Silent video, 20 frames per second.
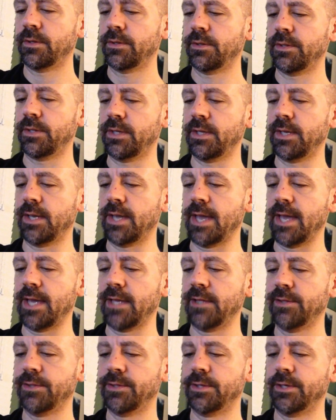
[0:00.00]
the
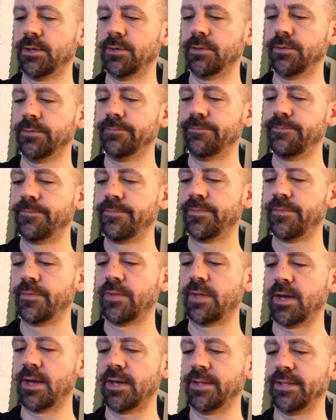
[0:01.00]
8th note
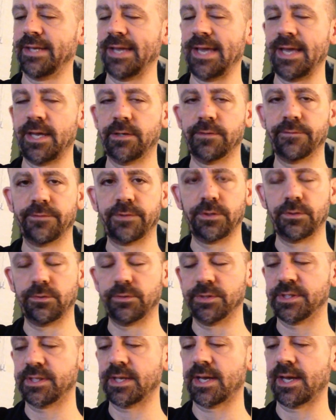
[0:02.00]
on the and of 2
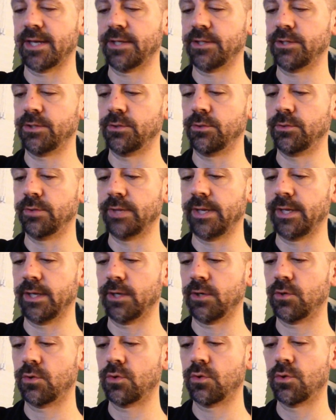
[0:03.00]
is tied to a
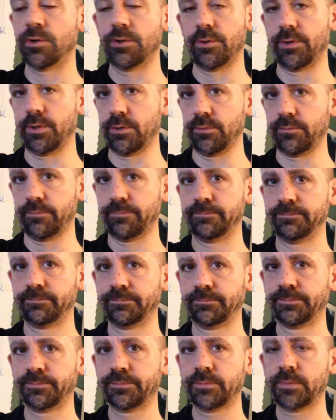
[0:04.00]
quarter note.
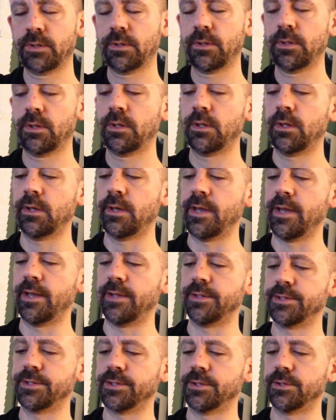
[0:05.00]

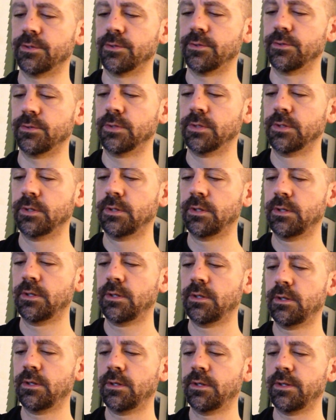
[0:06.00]
And so
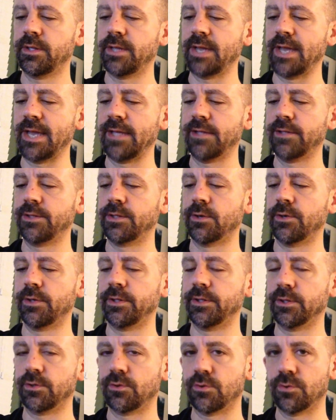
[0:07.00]
the 8th note
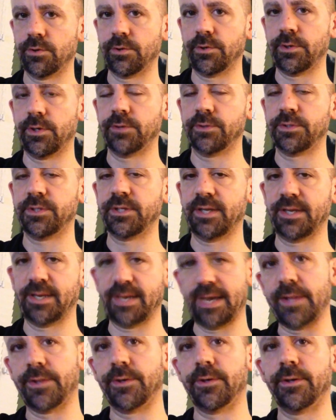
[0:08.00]
and the quarter note
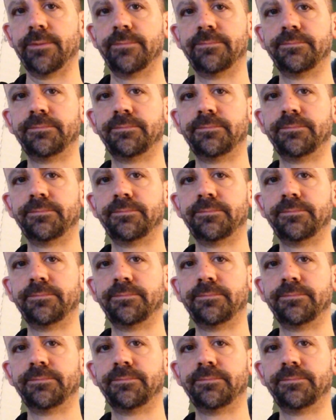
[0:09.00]
together